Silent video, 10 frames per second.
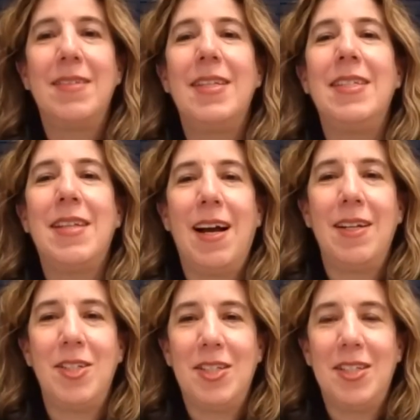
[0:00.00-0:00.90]
I see
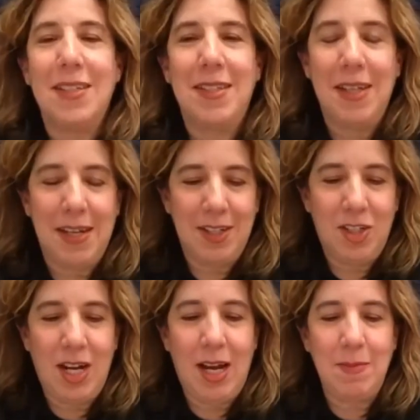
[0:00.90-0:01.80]
Tanya just
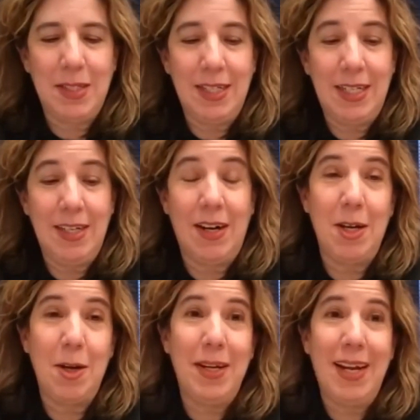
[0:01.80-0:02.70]
chimed in here. I
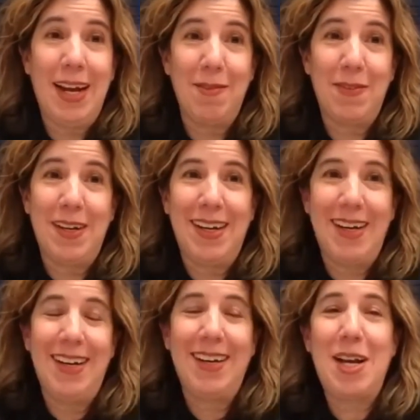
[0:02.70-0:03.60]
know we have
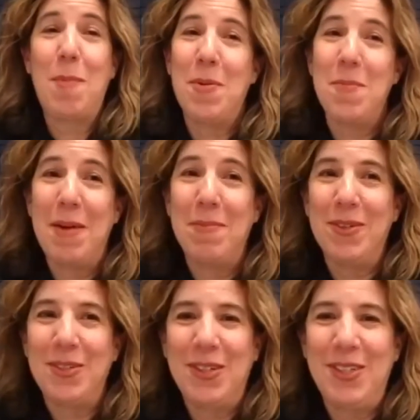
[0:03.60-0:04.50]
a couple
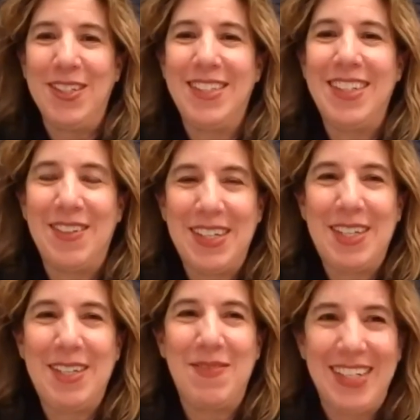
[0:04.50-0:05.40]
members on your steering
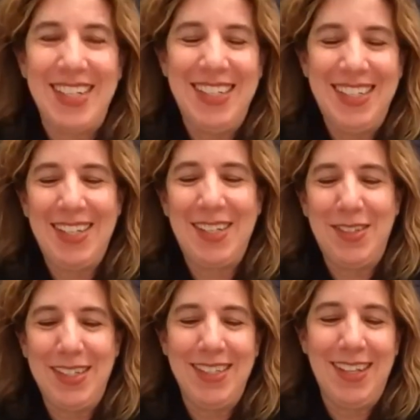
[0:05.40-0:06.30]
committee,
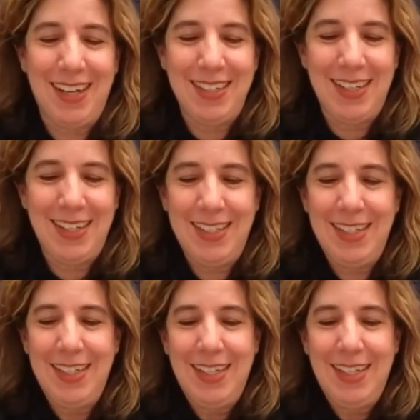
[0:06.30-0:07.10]
including and